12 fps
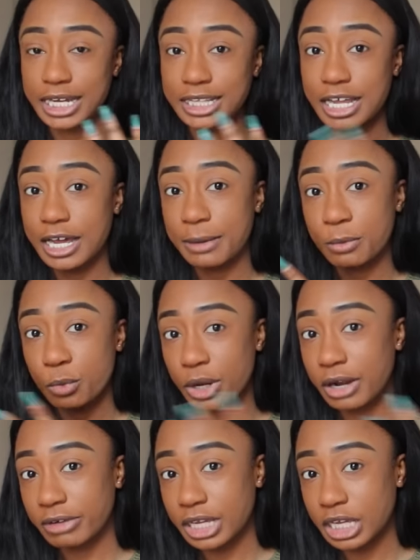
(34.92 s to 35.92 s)
and I'm
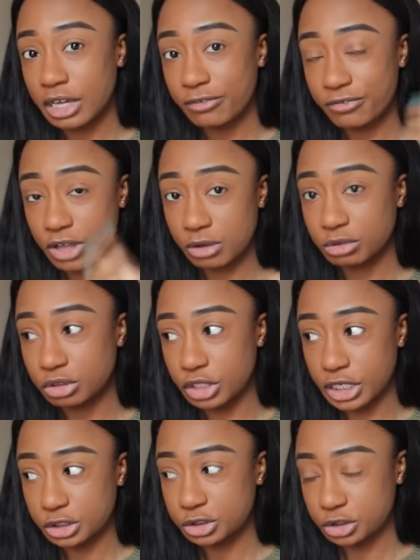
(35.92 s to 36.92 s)
wearing
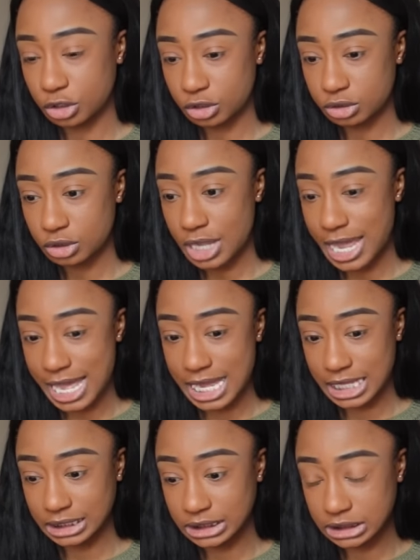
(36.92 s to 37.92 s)
foundation
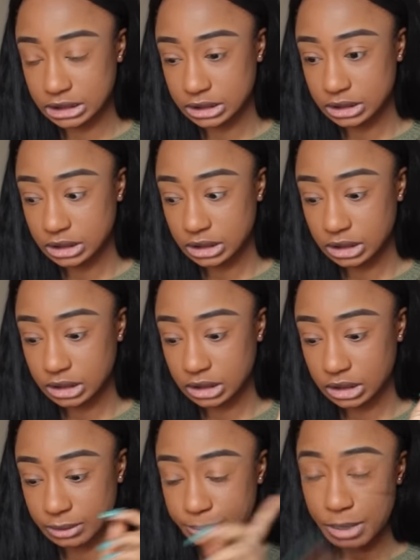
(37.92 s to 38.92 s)
and
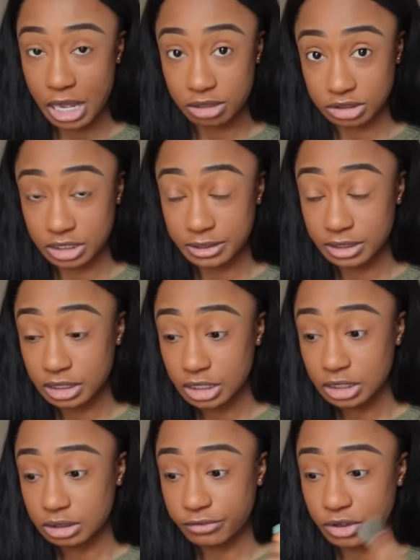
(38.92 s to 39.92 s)
powder.
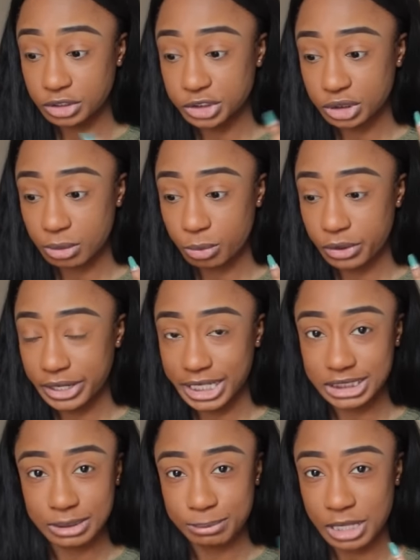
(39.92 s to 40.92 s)
The foundation I'm wearing
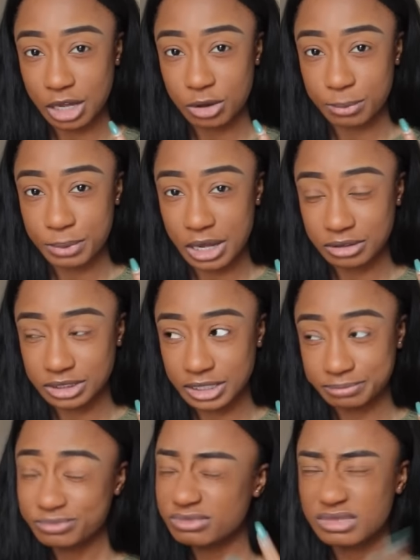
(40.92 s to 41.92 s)
is the Black Up
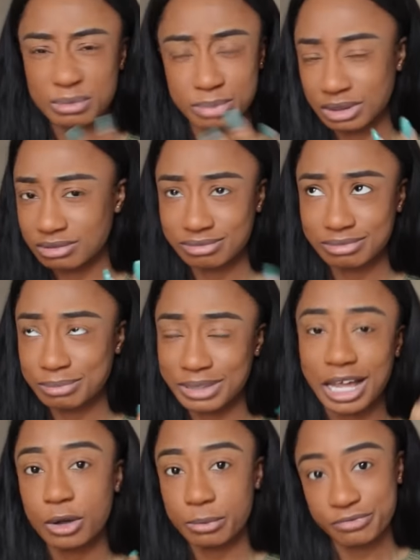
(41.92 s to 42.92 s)
powder,
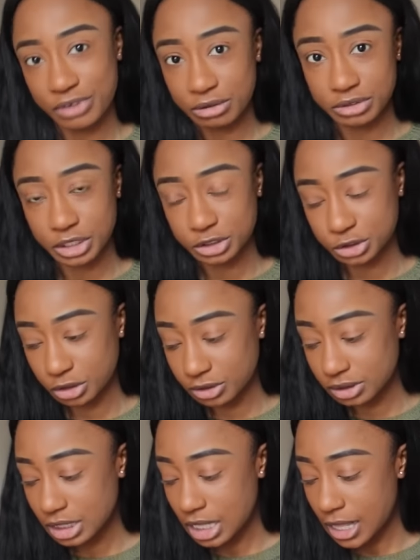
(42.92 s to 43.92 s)
Black Up
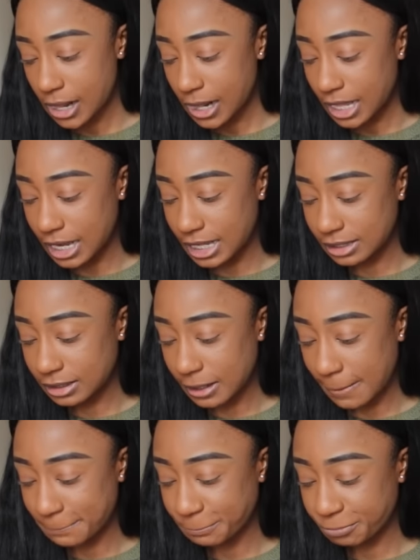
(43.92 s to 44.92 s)
foundation, and
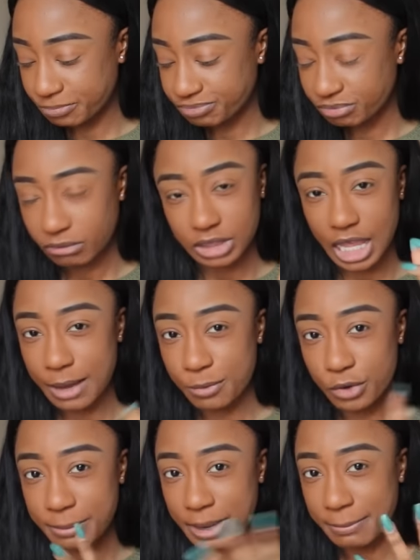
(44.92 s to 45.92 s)
I'm
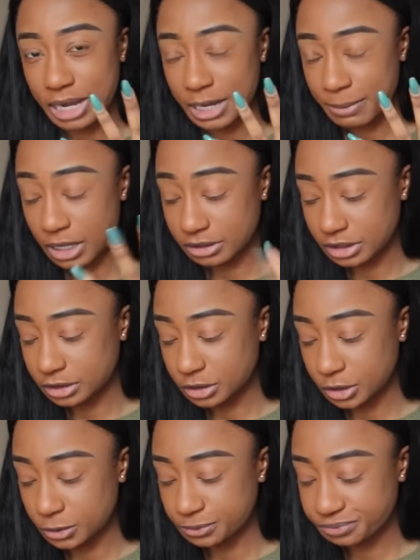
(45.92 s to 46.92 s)
wearing my MAC powder,
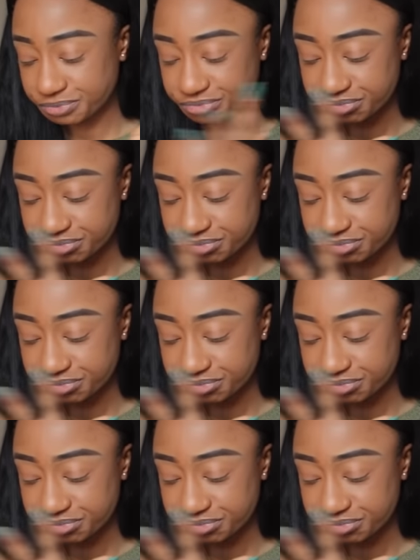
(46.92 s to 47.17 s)
so